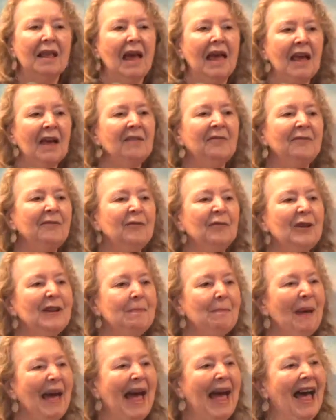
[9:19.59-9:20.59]

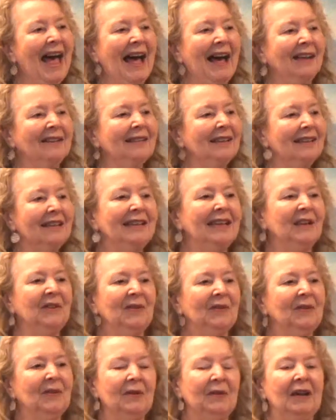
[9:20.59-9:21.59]
Every path
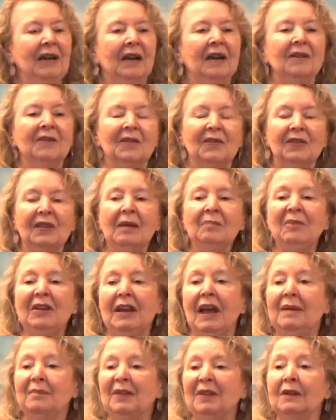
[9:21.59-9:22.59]
gets you there.
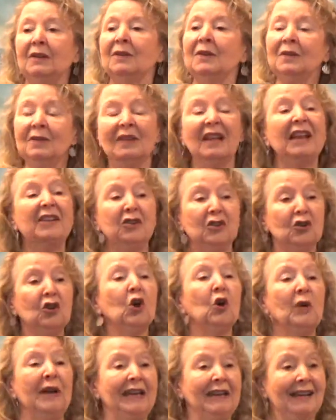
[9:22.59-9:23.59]
Sometimes it looks like you're
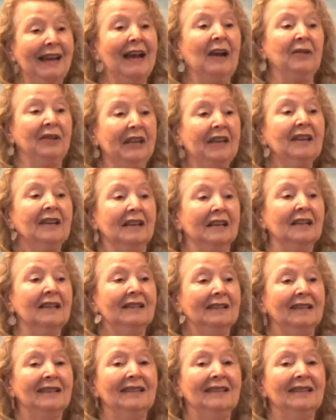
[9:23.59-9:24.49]
going downhill.